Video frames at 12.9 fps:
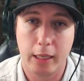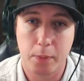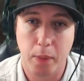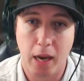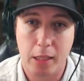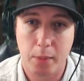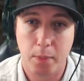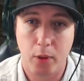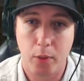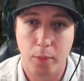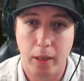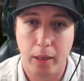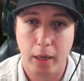as possible,
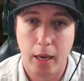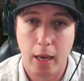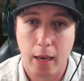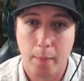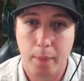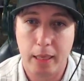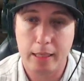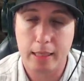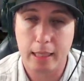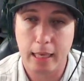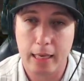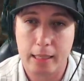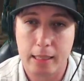but
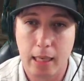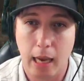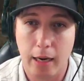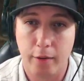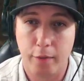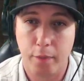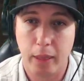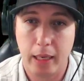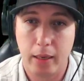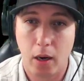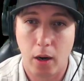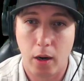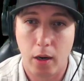PC has kind of been
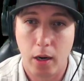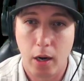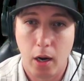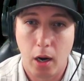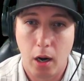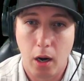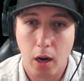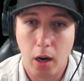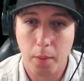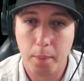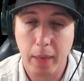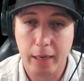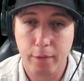our
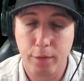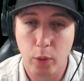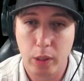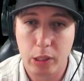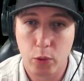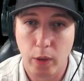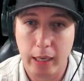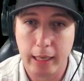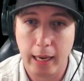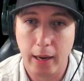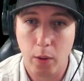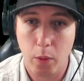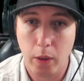main focus right
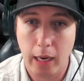now,